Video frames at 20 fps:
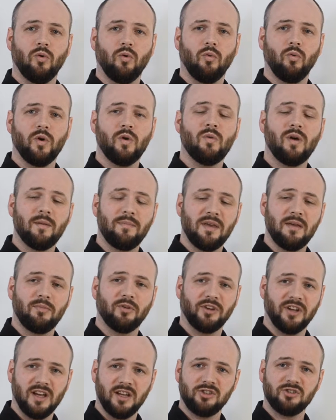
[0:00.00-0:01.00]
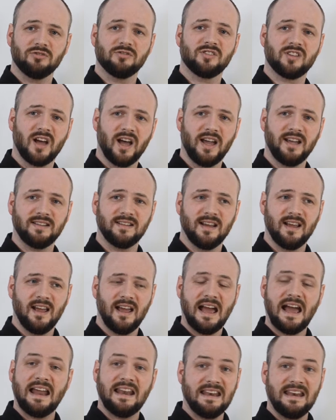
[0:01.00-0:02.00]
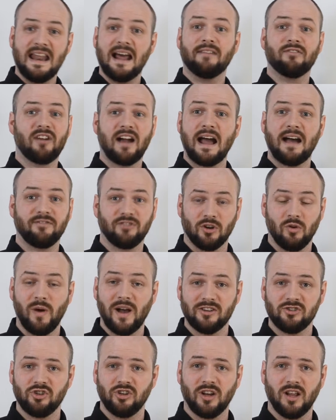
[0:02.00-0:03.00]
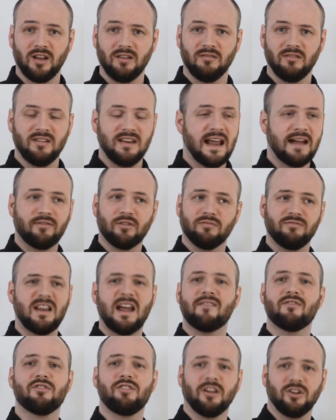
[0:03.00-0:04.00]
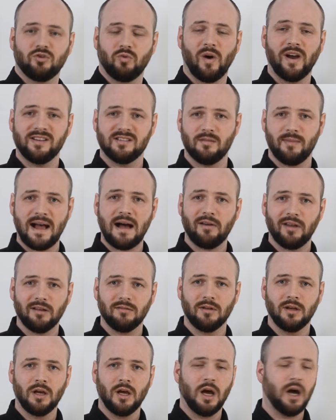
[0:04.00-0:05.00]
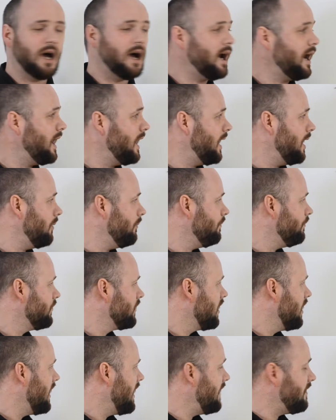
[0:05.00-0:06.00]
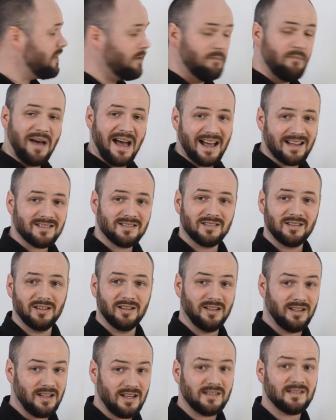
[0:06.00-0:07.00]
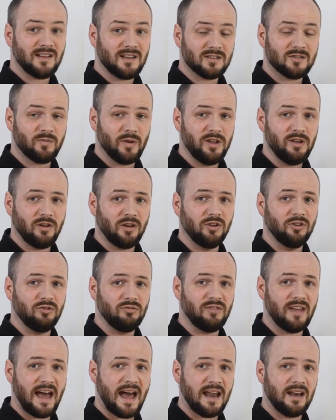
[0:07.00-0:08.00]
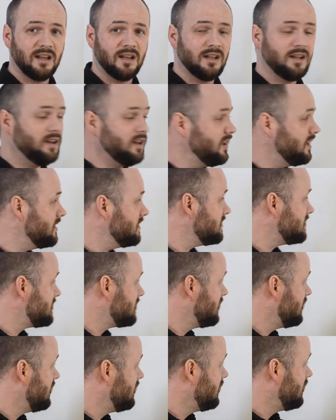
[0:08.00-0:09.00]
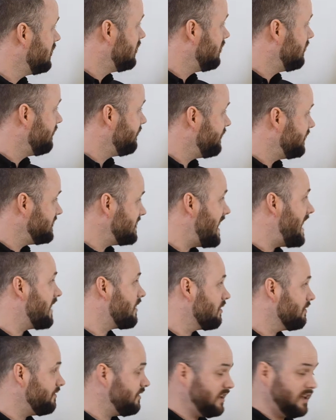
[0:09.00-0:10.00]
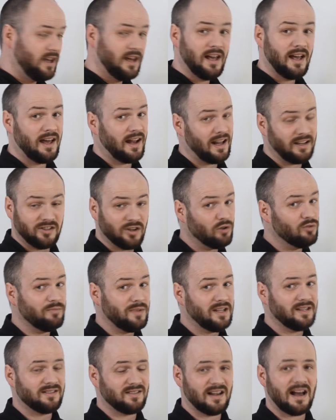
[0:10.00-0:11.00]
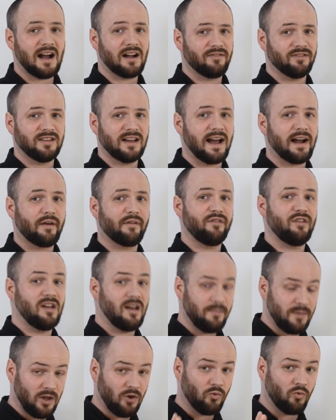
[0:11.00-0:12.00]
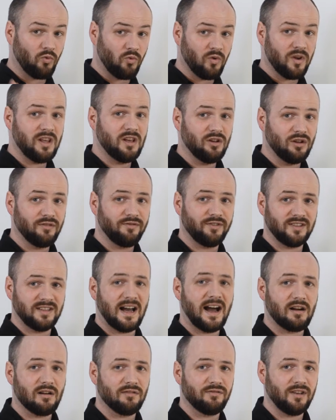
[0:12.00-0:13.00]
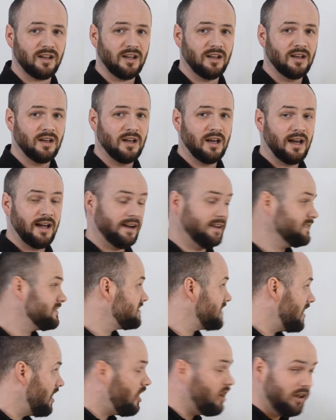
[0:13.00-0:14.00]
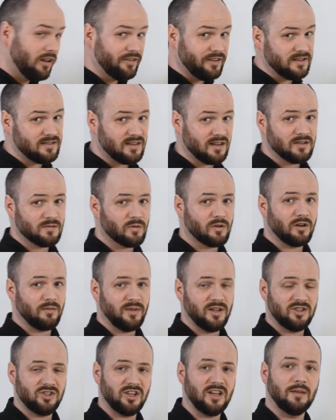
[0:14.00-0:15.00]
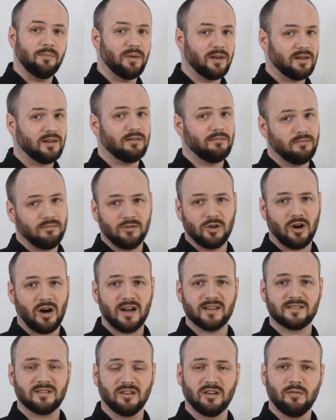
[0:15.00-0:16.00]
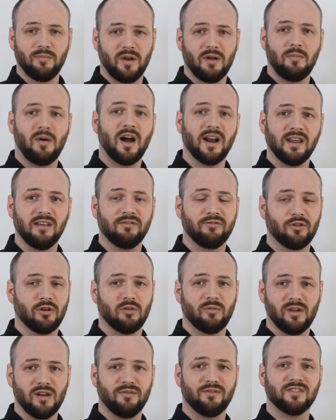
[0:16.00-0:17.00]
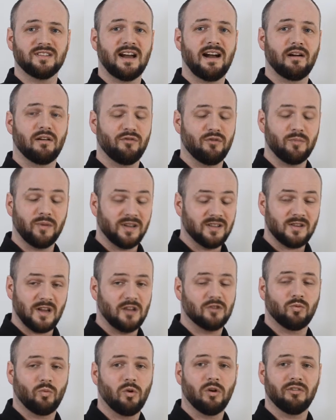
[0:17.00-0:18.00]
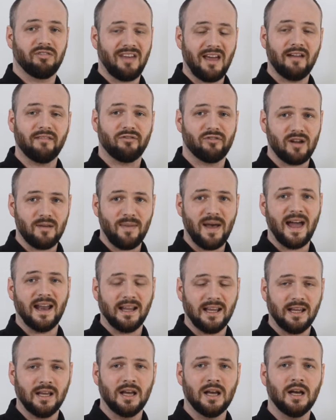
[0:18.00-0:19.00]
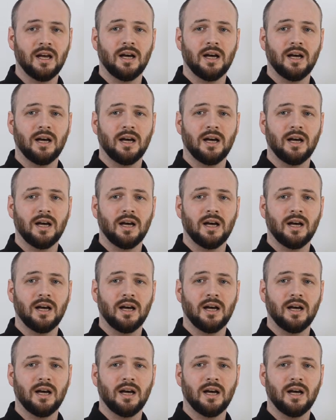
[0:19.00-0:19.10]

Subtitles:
We want people to hit your site and never have to question it. Never think twice about it. And the best, easiest way you can do that is photography. And I don't mean stock photography, I mean real photography. I didn't say all of these things were going to be cheap. It can cost a little bit of money for a real photographer, but it's worth every penny.